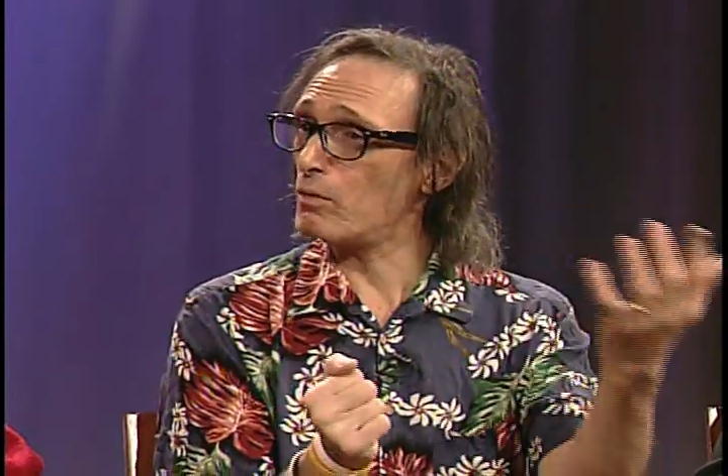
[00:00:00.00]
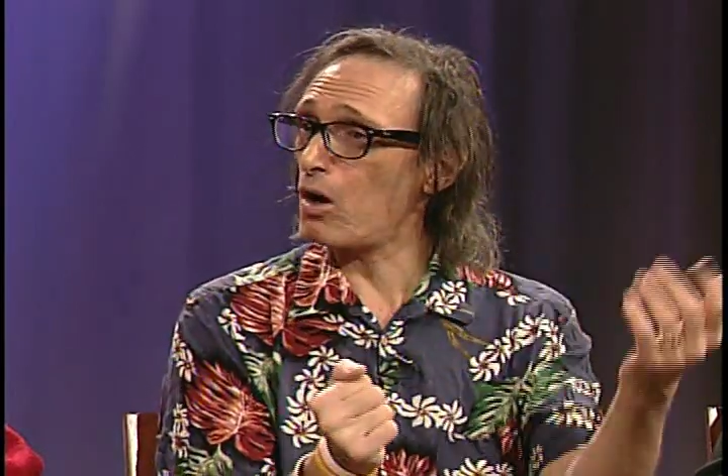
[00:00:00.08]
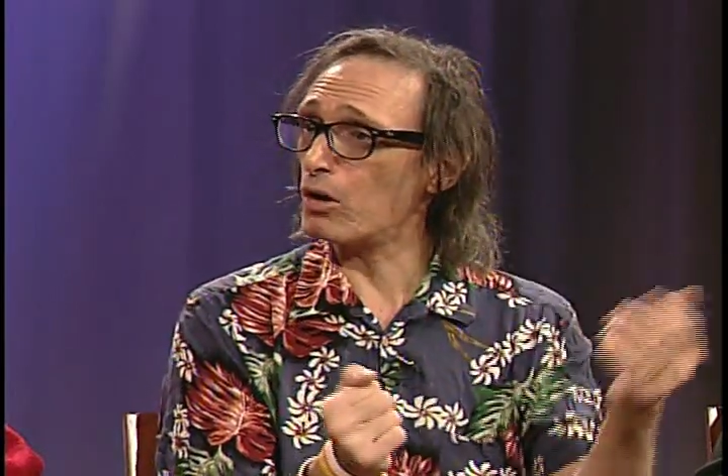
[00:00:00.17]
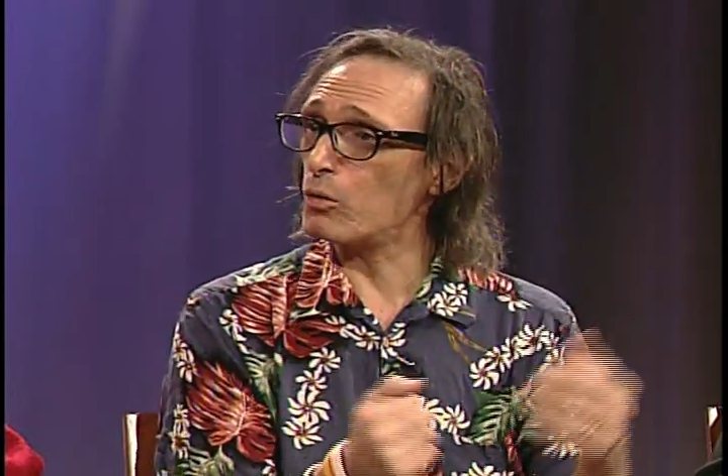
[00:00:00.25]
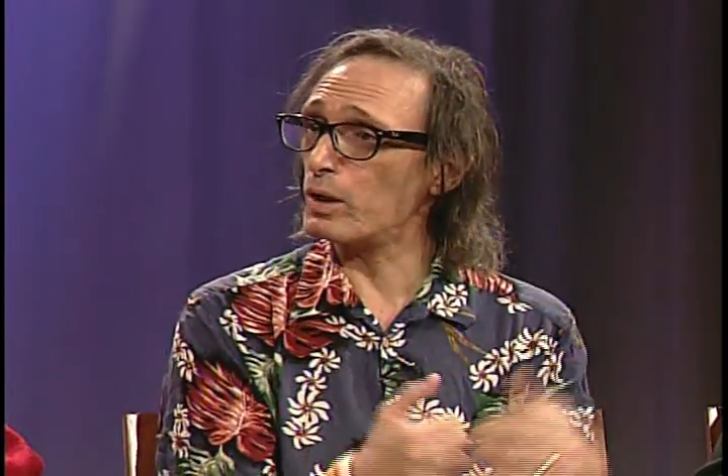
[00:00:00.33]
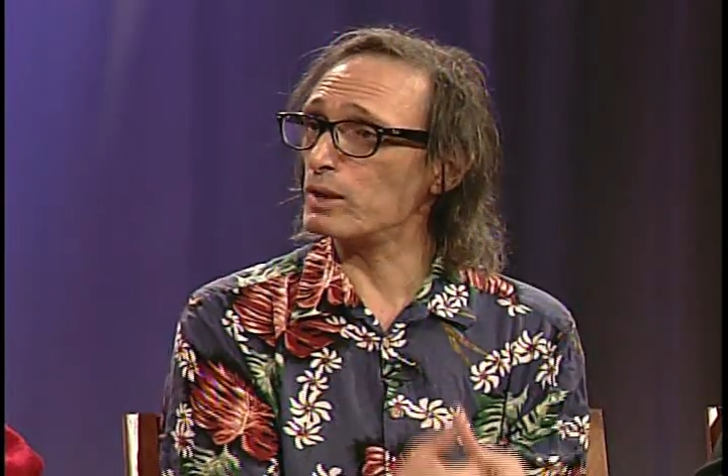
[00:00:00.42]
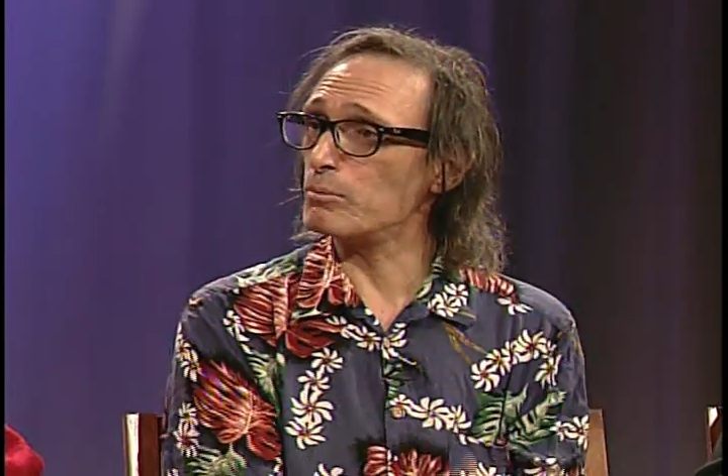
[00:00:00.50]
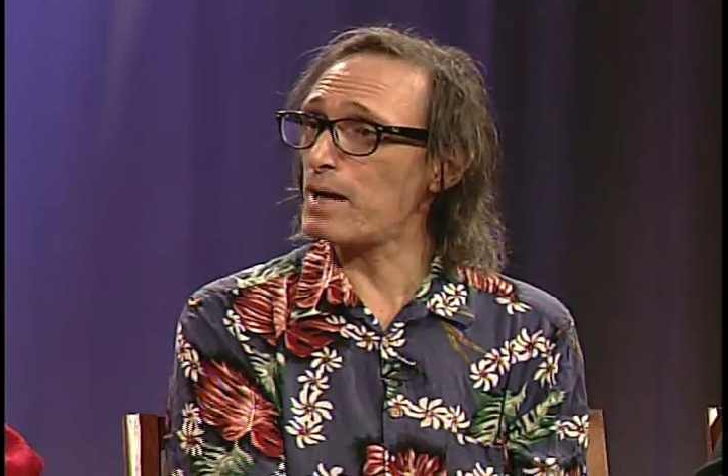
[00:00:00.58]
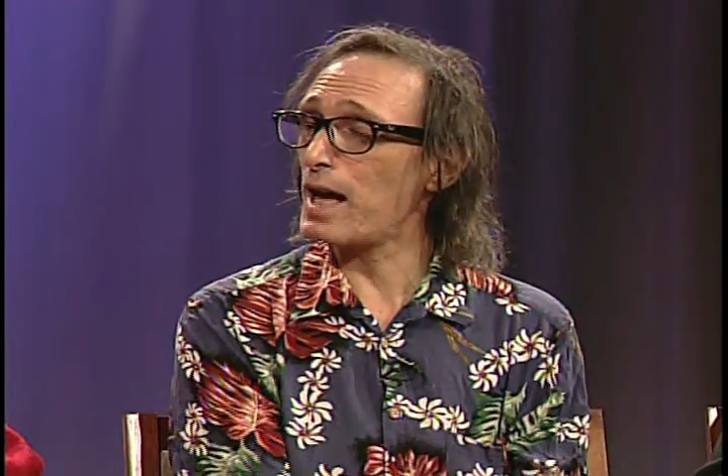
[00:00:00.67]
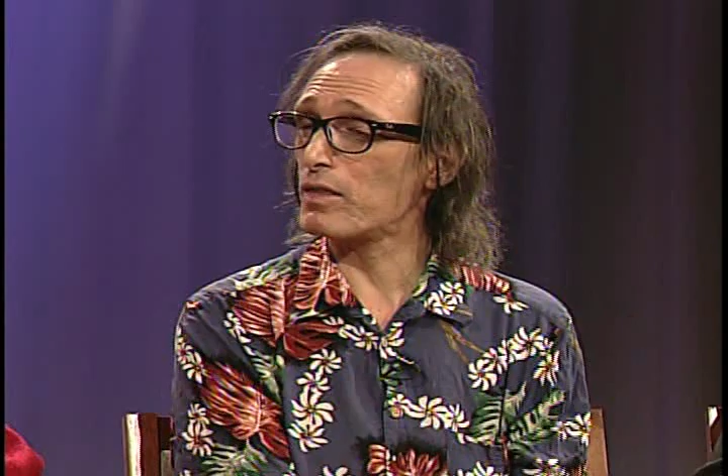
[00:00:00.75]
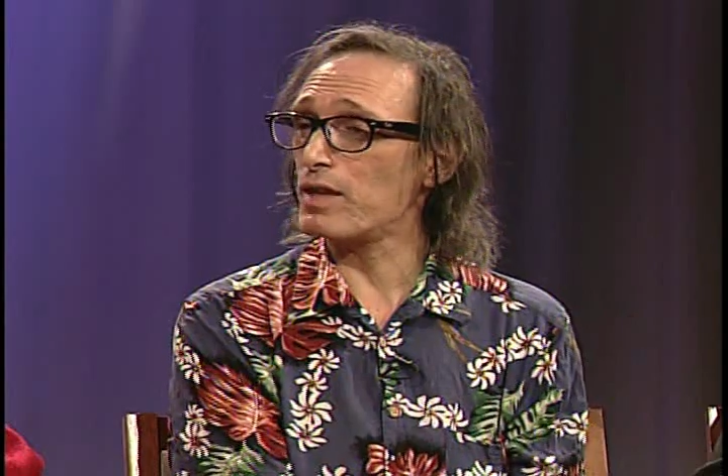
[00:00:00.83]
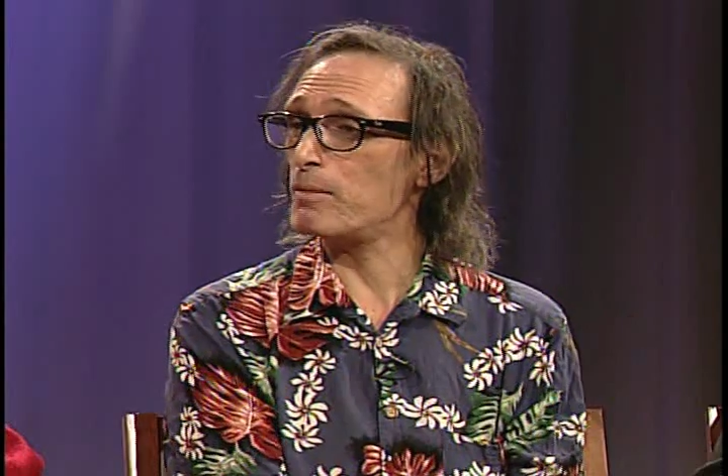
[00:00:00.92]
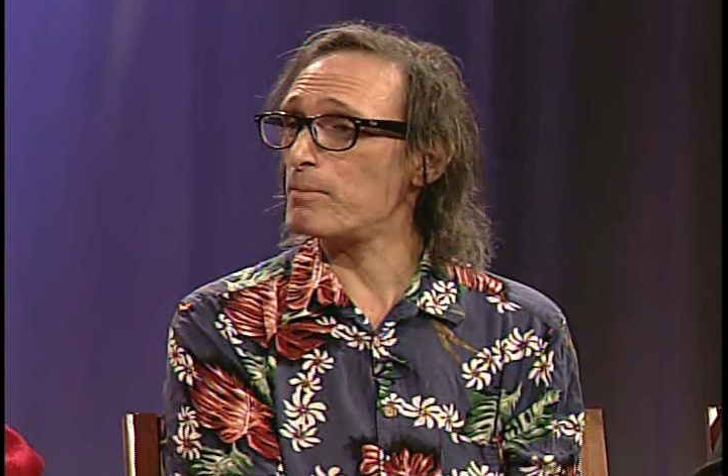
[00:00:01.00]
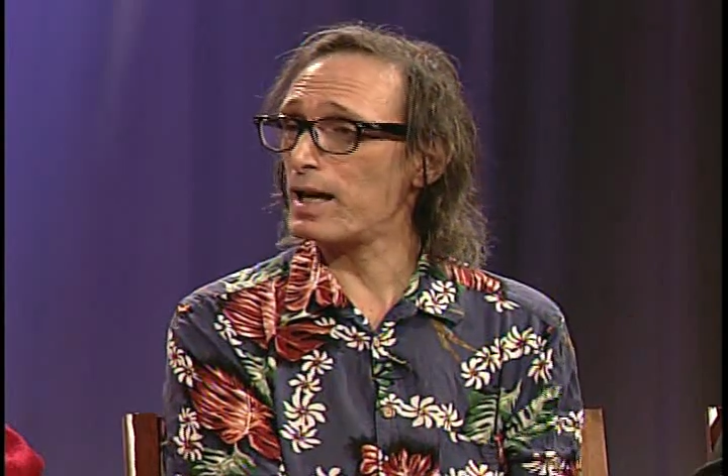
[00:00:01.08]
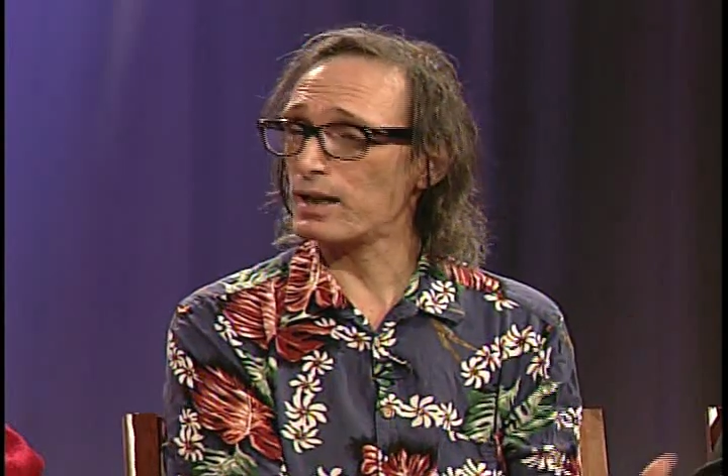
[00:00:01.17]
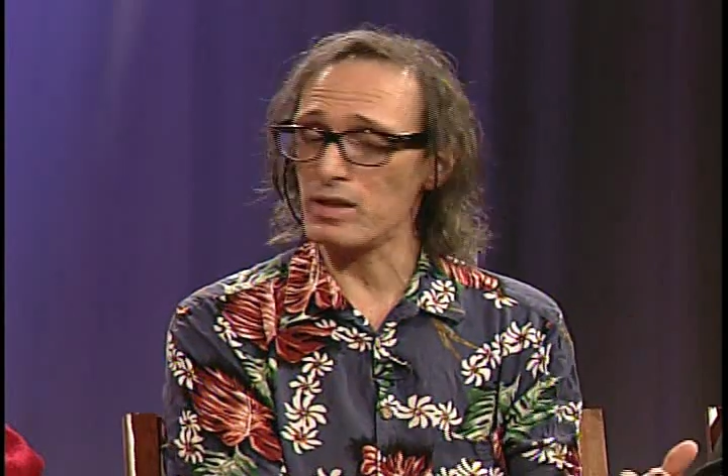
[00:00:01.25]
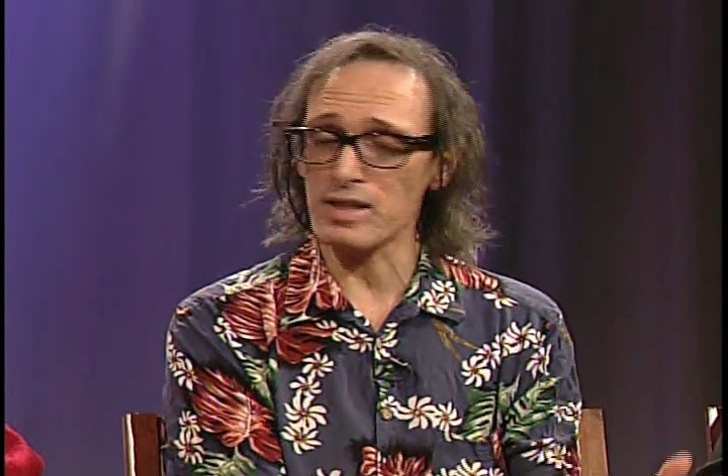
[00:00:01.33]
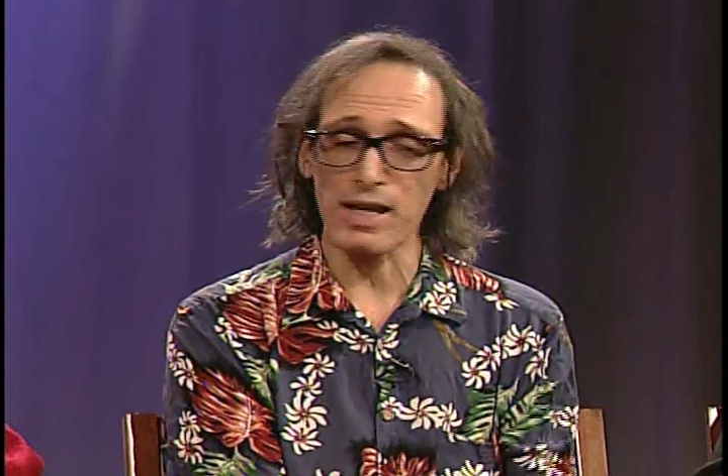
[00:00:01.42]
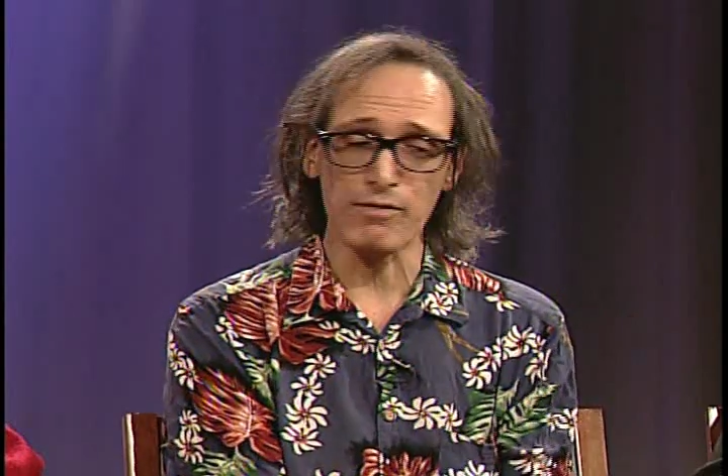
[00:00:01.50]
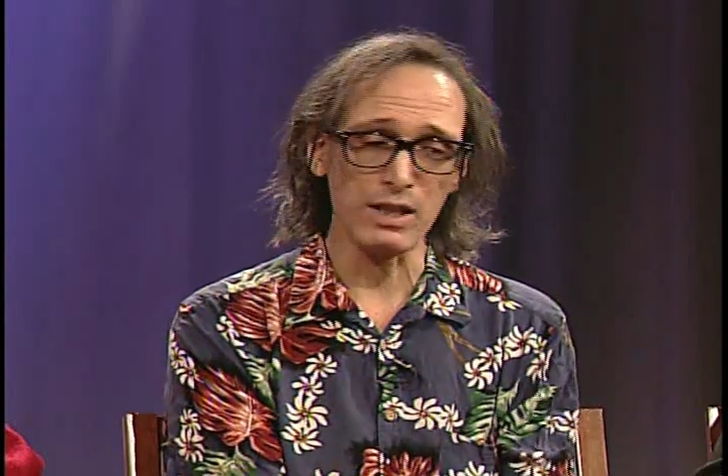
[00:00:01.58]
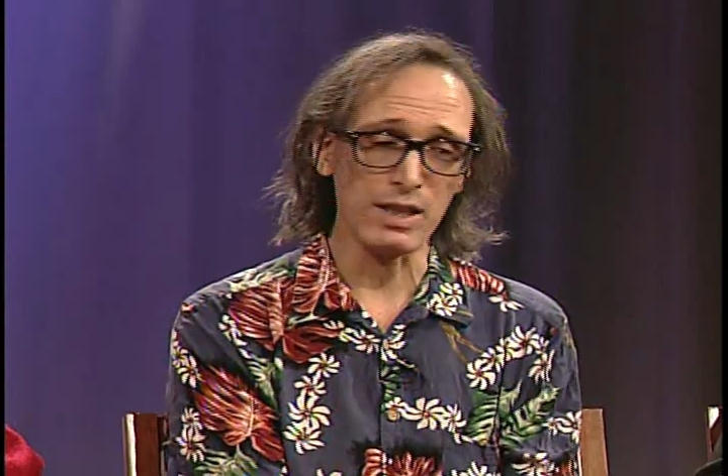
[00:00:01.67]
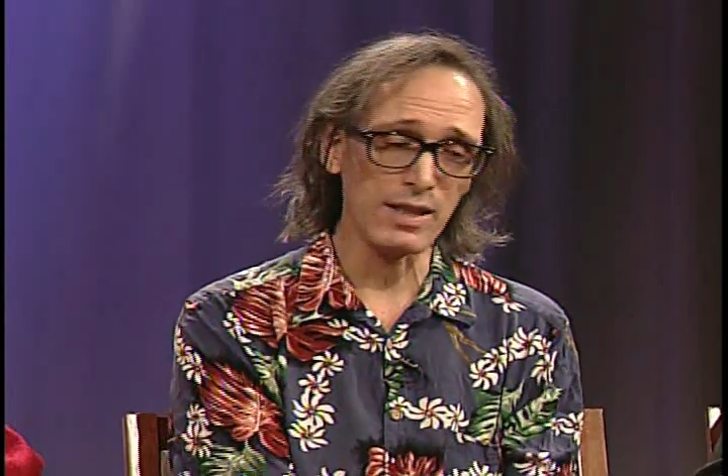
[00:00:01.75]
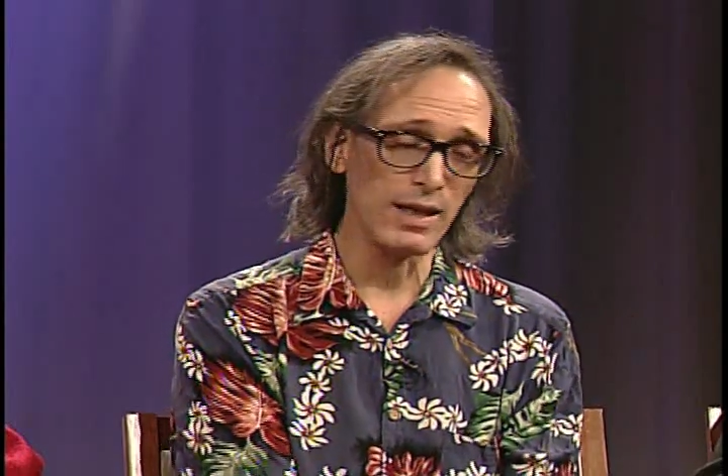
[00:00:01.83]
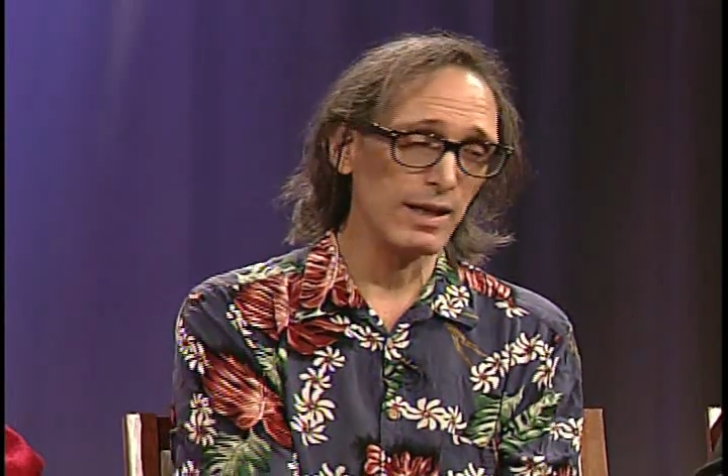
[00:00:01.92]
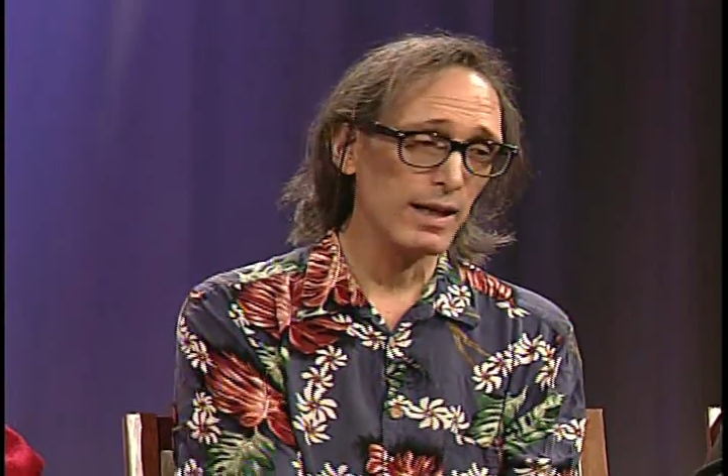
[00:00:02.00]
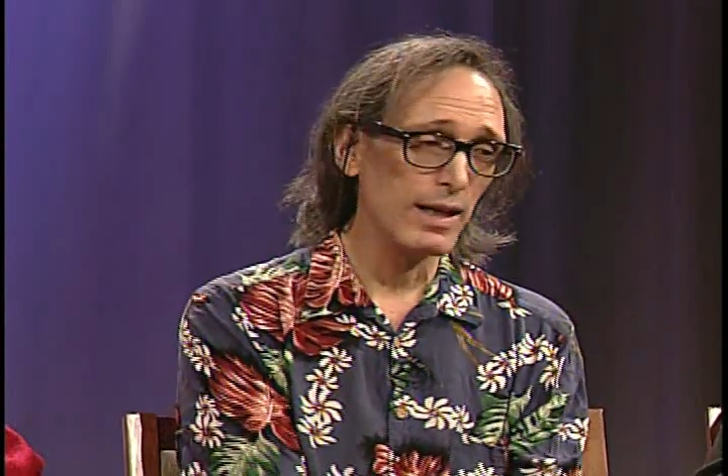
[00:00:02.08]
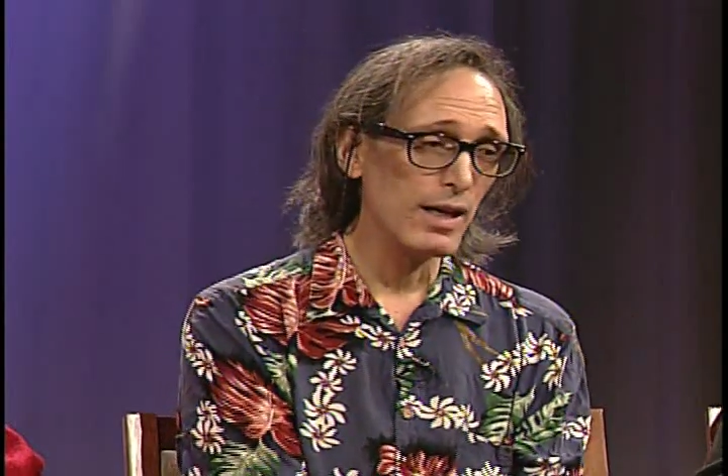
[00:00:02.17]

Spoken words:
all the way back then, back in the 70s.